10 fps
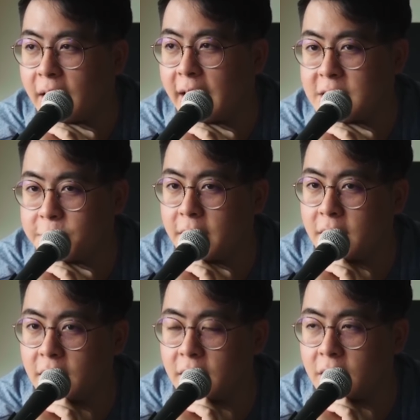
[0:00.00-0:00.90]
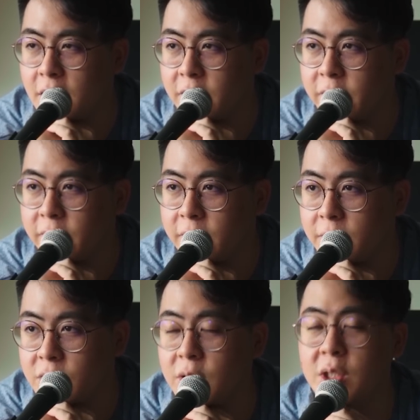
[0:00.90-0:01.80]
I spend a lot of
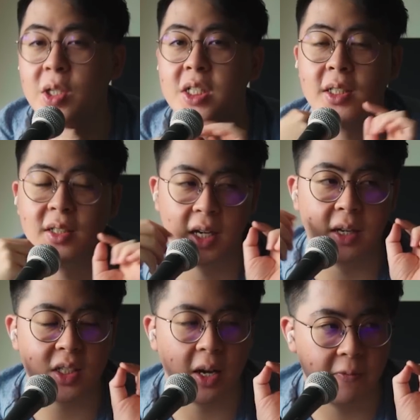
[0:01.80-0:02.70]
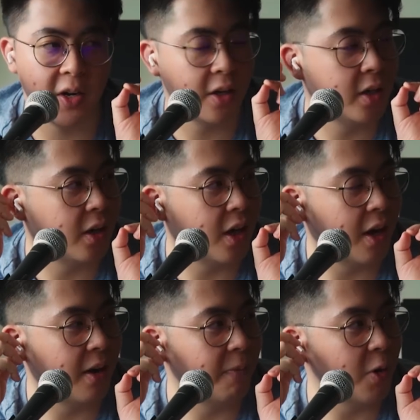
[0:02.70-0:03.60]
this one is
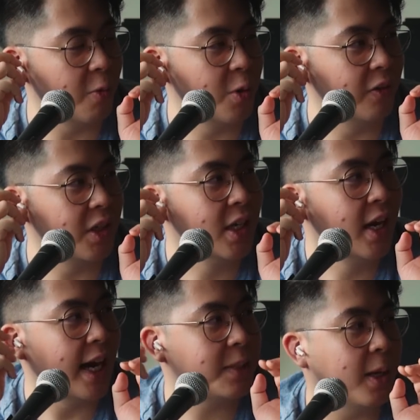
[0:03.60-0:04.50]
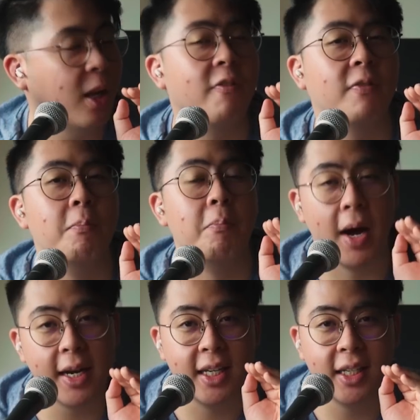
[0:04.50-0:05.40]
I'm quite real with this. I spend a lot of
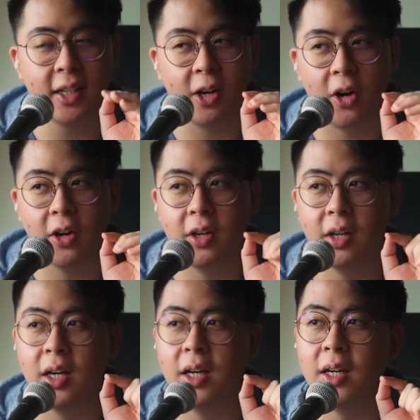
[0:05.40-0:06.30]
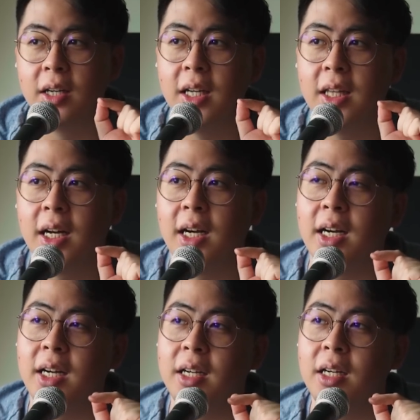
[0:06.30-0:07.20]
money on
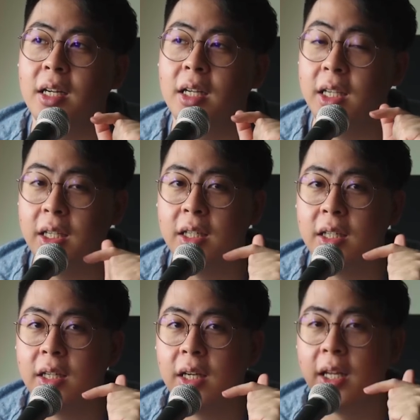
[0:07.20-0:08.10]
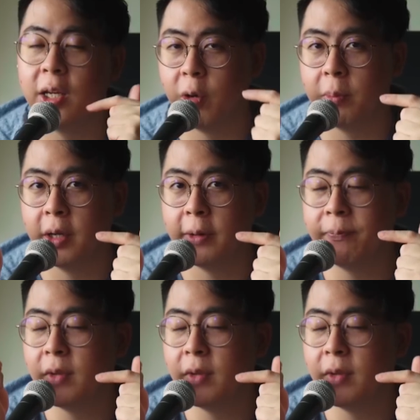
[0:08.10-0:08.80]
guitar gear and equipment.